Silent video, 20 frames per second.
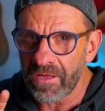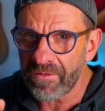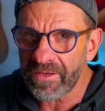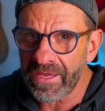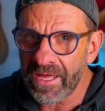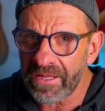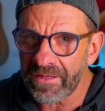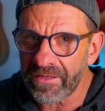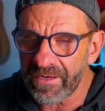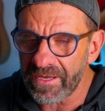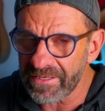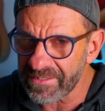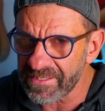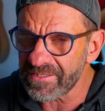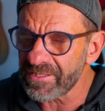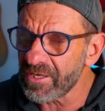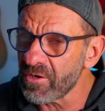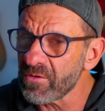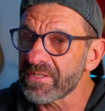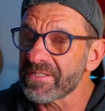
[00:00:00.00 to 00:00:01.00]
The other thing Ali does
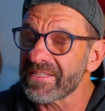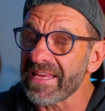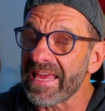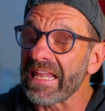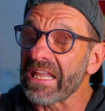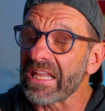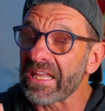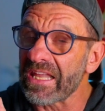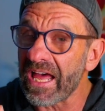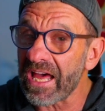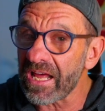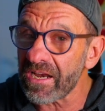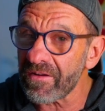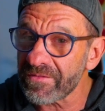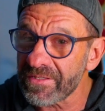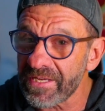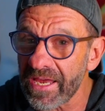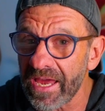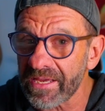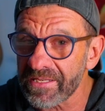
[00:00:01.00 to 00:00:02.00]
is he uses a lot
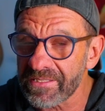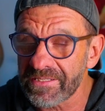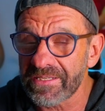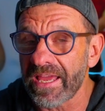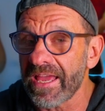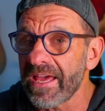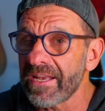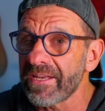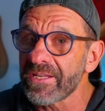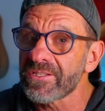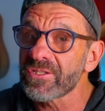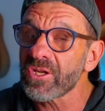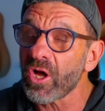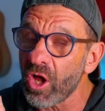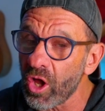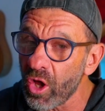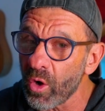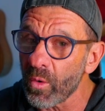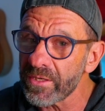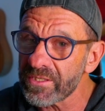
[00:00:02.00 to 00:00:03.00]
of text and it's
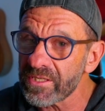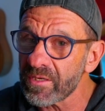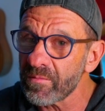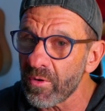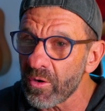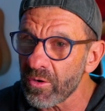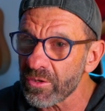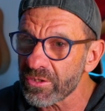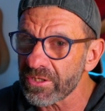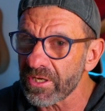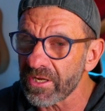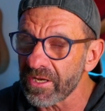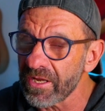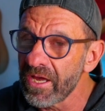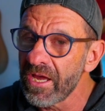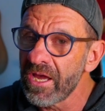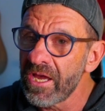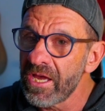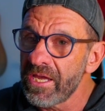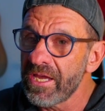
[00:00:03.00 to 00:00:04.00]
always in motion.
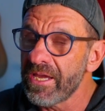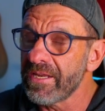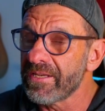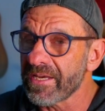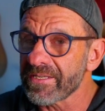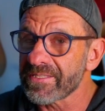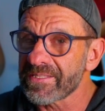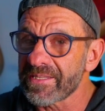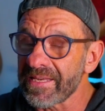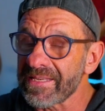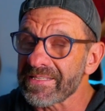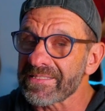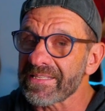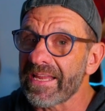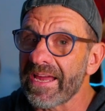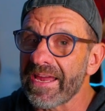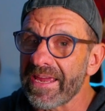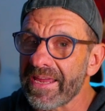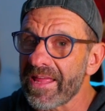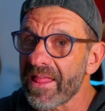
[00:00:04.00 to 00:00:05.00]
He does things
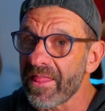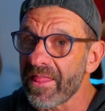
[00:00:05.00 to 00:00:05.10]
like